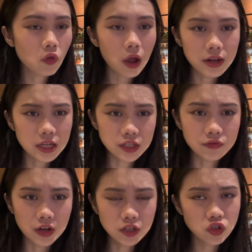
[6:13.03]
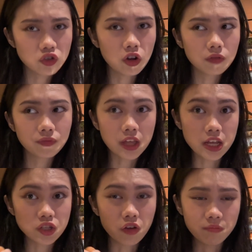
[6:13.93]
It has a very strong
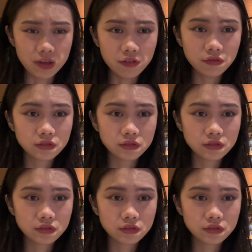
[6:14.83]
taste of beef.